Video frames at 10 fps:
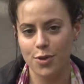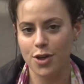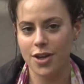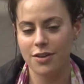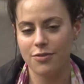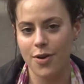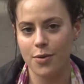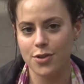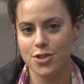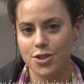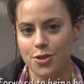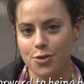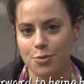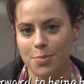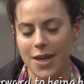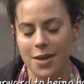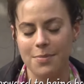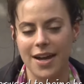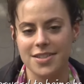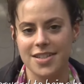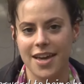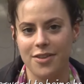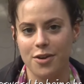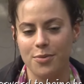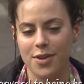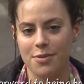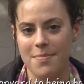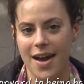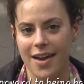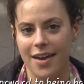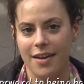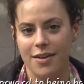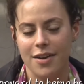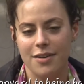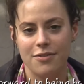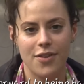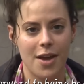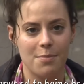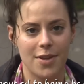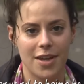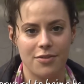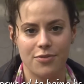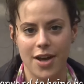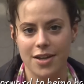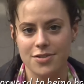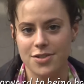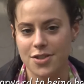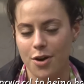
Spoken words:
I'm looking forward to being back together with my family, friends,